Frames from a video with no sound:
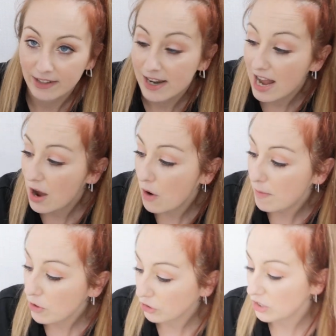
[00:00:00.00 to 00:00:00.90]
Now, I'm
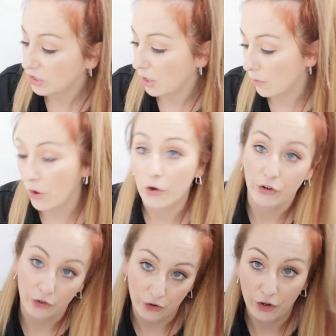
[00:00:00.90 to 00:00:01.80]
not going to go on and
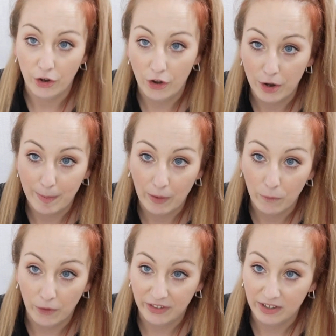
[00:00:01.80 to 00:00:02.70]
on and on about
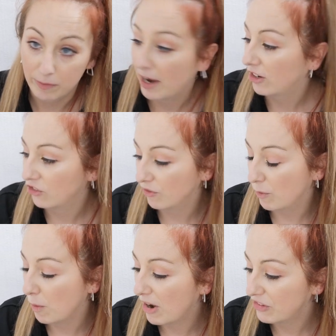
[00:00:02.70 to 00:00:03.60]
what this packaging
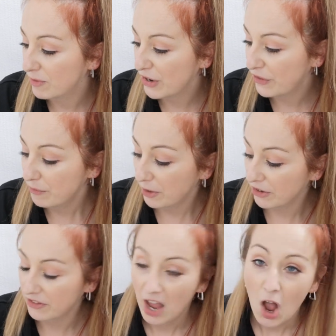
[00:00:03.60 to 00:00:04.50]
reminds me of
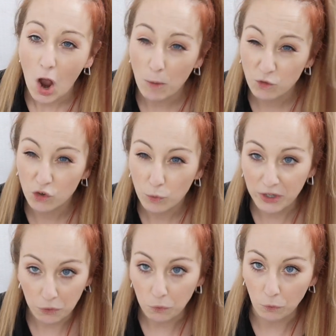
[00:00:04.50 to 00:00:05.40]
because I'm sure we
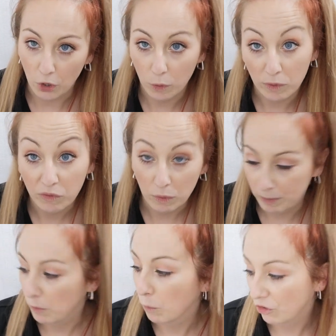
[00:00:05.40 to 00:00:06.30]
all know if we've
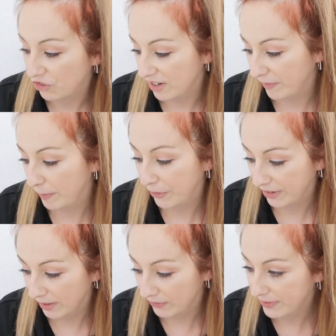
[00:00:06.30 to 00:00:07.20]
been watching everybody
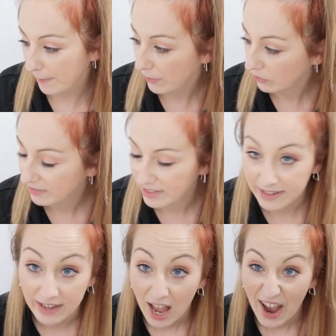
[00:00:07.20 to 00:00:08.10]
else unbox these,
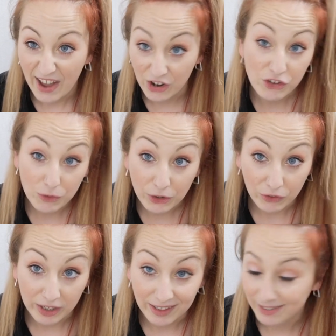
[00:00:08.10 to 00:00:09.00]
and I do
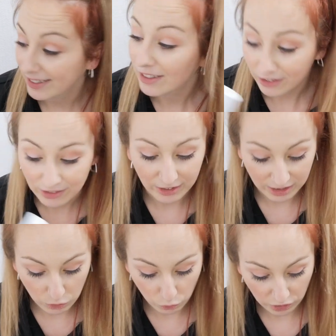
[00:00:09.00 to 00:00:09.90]
agree it looks like the
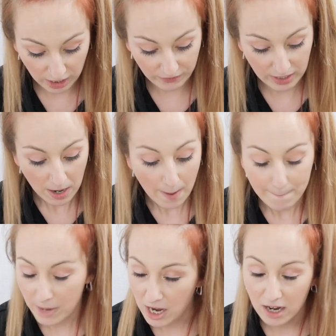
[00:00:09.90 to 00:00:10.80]
ordinary,
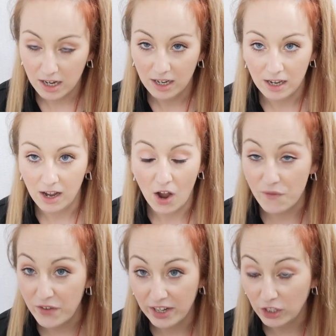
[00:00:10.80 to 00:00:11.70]
but I
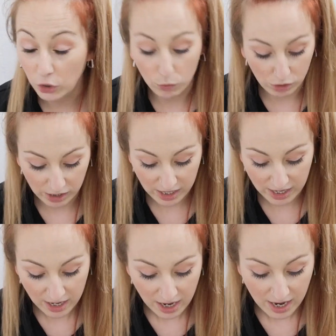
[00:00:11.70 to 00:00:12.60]
think the
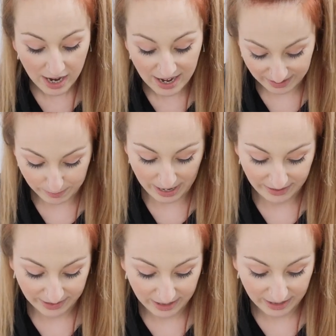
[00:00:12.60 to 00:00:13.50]
quality is
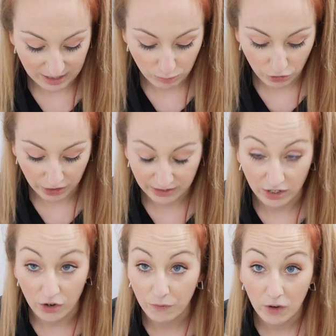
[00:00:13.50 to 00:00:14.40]
amazing in these products and
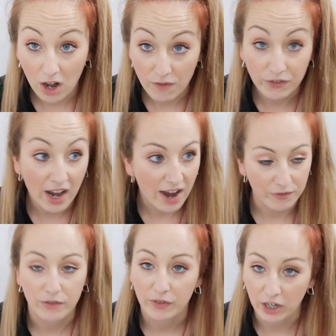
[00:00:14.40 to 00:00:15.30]
I've loved
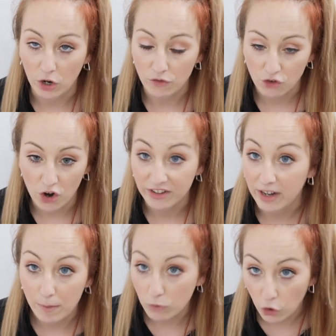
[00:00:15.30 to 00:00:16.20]
everything I've tried and
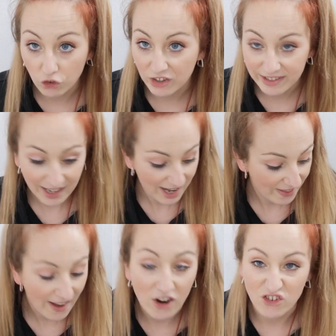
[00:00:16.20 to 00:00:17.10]
I'm not just saying
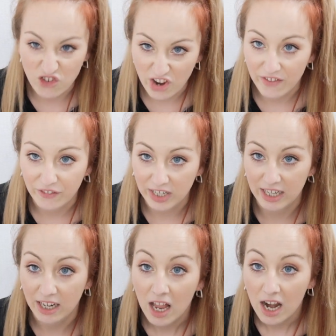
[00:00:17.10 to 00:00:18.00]
that I generally
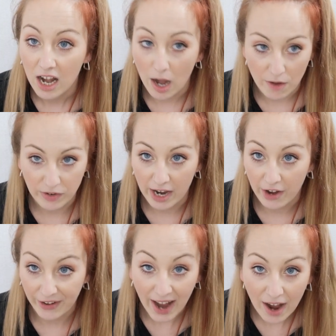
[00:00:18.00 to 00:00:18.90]
love it and I
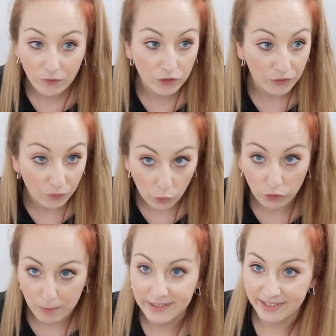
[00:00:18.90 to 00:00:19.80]
have to force
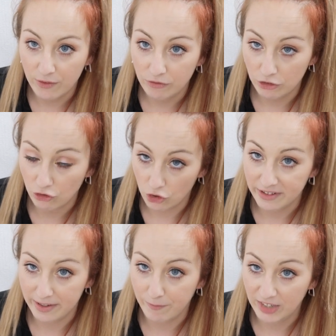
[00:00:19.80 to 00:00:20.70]
myself to try
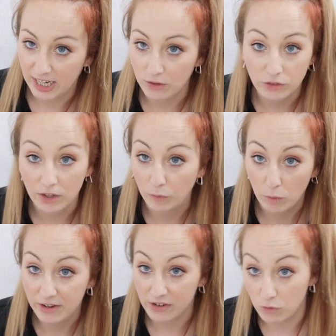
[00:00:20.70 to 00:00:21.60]
something else
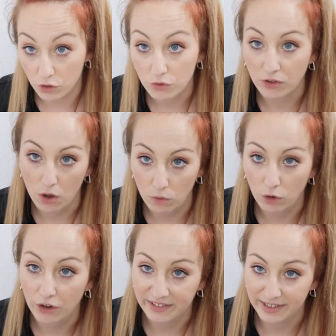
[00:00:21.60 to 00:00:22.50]
otherwise I'll use a whole lot
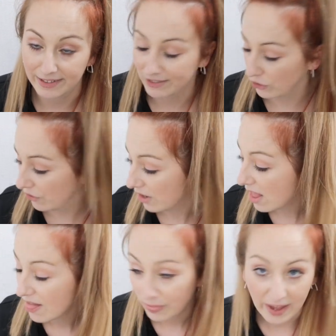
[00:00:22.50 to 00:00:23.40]
until it's gone
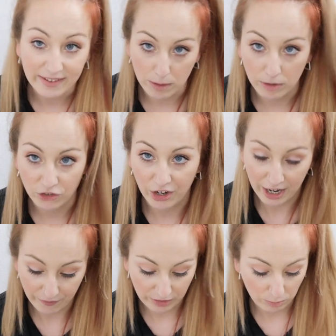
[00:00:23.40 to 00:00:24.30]
that's how much I love
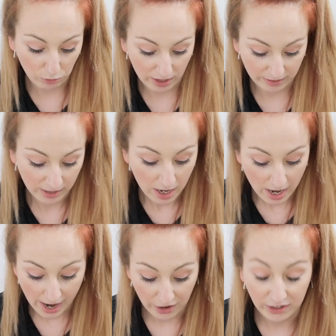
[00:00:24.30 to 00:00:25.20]
this brand,
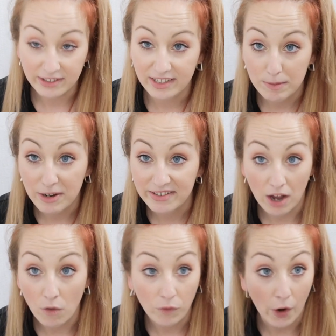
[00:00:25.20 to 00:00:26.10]
and I could see
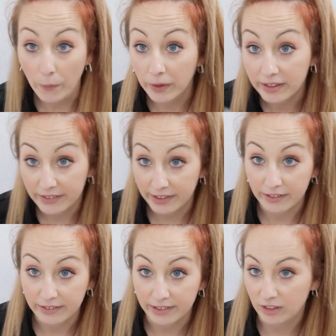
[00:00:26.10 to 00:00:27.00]
myself only sticking
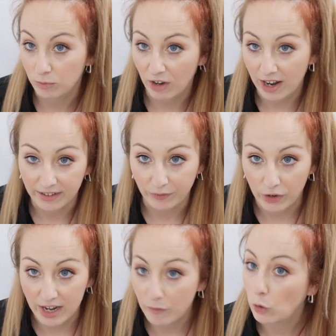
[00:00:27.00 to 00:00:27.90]
to this brand if I
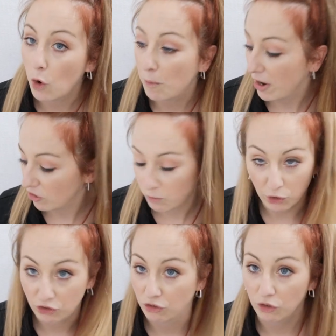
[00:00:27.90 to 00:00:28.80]
never got a
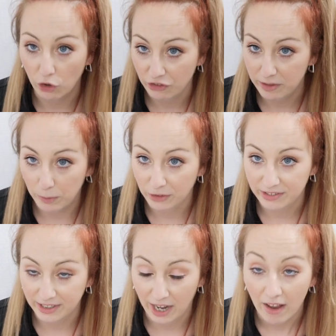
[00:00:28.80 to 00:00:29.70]
Birchbox or a Glossybox
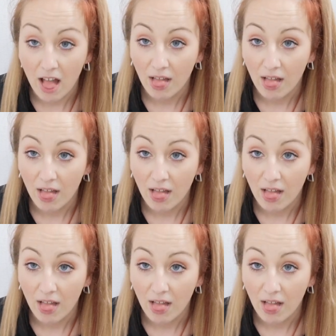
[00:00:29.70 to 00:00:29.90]
again.